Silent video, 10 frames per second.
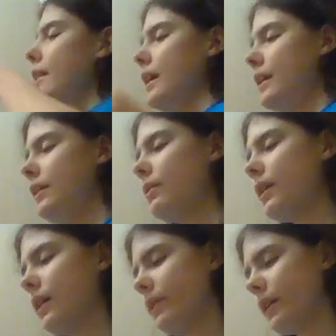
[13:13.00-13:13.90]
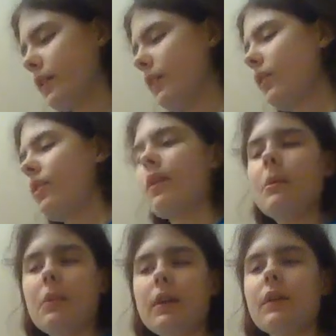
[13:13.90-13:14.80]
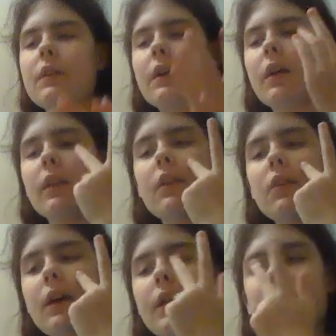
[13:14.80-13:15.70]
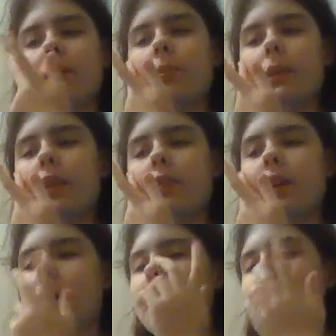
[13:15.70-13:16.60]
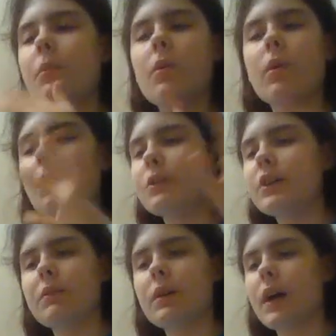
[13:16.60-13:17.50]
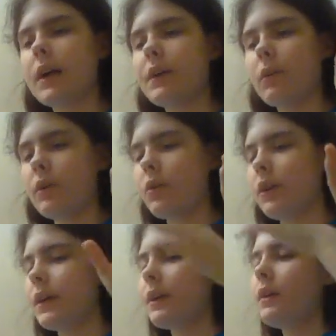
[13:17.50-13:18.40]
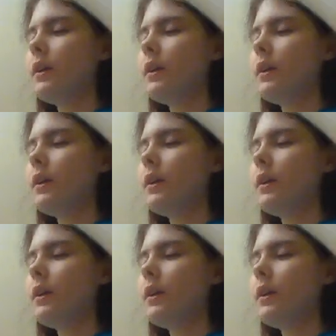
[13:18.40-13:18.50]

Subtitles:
And then you are going to do the same thing you did on this eye with this eye, or whichever eye you are doing.